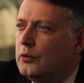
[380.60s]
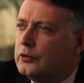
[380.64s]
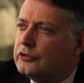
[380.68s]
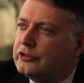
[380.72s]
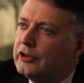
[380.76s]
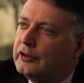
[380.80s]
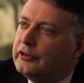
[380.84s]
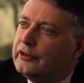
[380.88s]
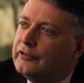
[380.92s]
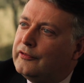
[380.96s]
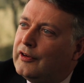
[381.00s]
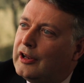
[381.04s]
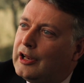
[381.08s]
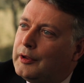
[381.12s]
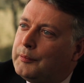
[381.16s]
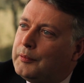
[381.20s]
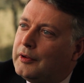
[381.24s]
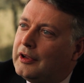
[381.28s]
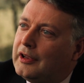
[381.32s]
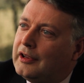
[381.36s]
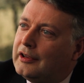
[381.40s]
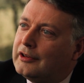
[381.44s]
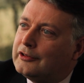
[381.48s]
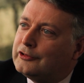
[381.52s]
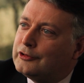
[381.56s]
also
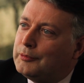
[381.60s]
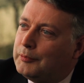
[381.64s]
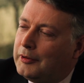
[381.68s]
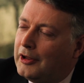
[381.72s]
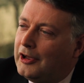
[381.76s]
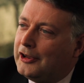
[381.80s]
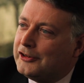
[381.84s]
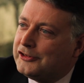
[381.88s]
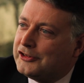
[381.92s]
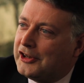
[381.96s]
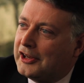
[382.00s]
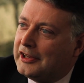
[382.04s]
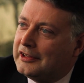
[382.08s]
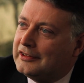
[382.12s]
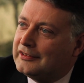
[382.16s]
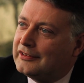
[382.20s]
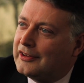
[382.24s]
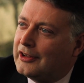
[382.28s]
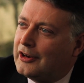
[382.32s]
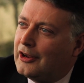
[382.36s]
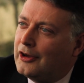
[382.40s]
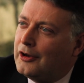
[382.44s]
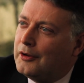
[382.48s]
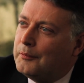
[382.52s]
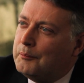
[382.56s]
developing supply
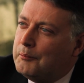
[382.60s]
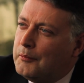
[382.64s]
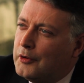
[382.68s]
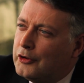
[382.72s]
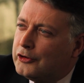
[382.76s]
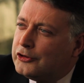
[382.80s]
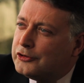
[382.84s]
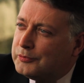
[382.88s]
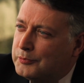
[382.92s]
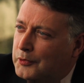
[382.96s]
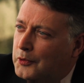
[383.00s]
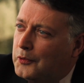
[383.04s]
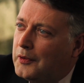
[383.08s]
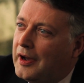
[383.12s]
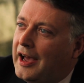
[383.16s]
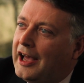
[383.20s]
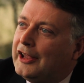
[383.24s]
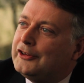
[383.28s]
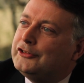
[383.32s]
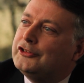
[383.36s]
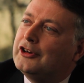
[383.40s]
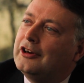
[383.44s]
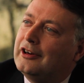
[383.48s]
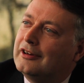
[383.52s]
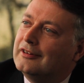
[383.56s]
chains that are much more
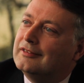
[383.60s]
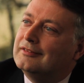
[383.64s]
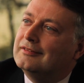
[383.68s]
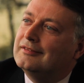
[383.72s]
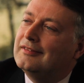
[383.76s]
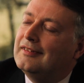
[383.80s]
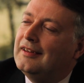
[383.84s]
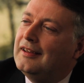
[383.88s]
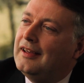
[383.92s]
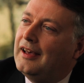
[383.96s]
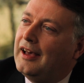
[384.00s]
agile